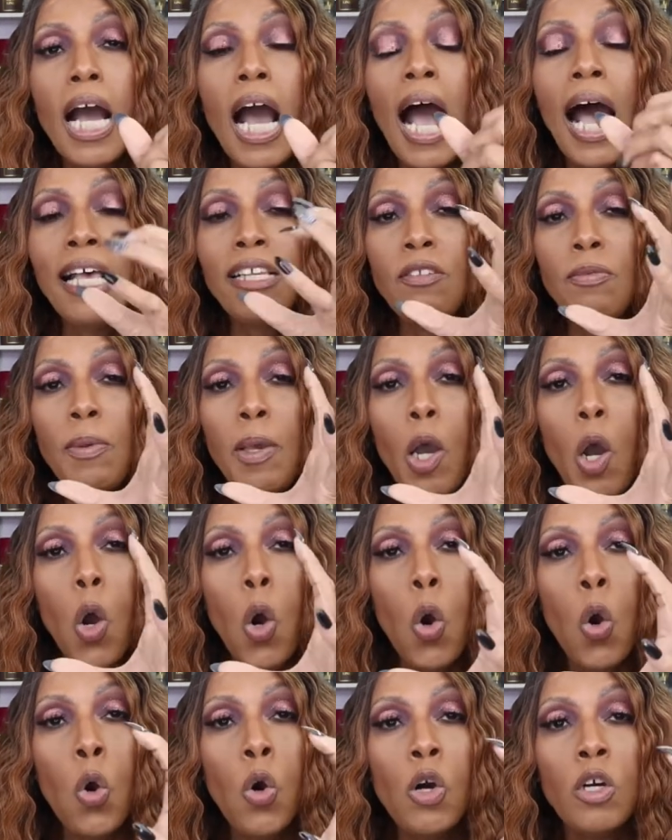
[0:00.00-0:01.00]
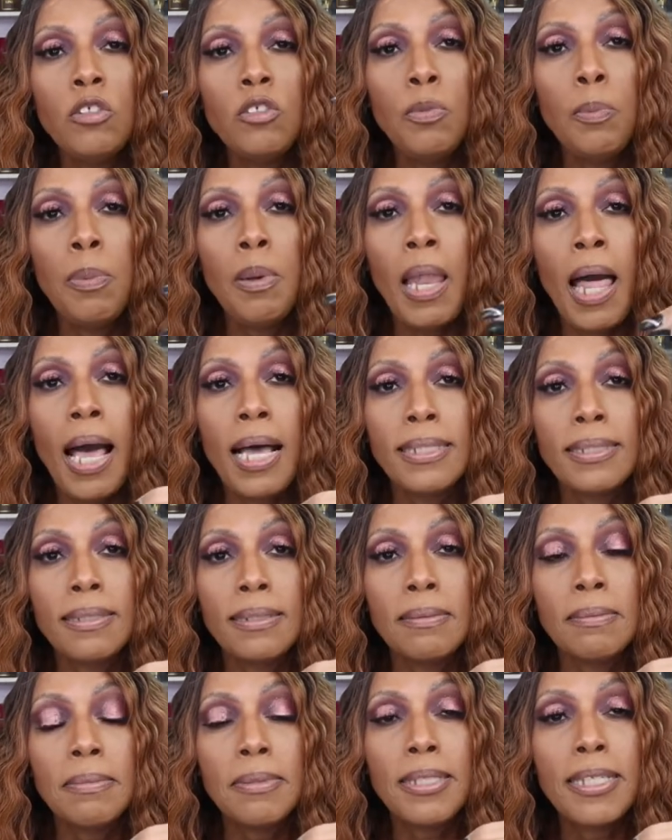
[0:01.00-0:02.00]
I smell orange
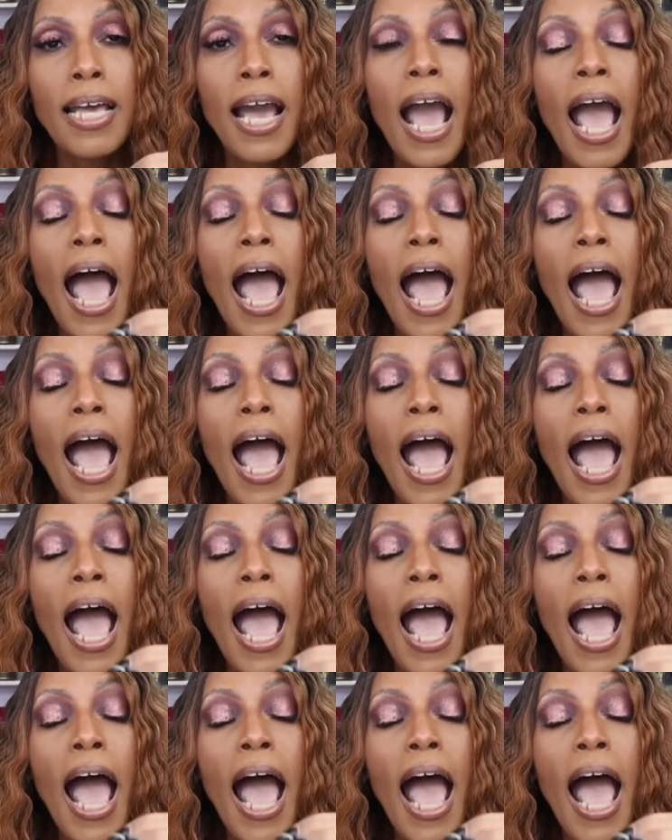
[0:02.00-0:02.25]
blossoms.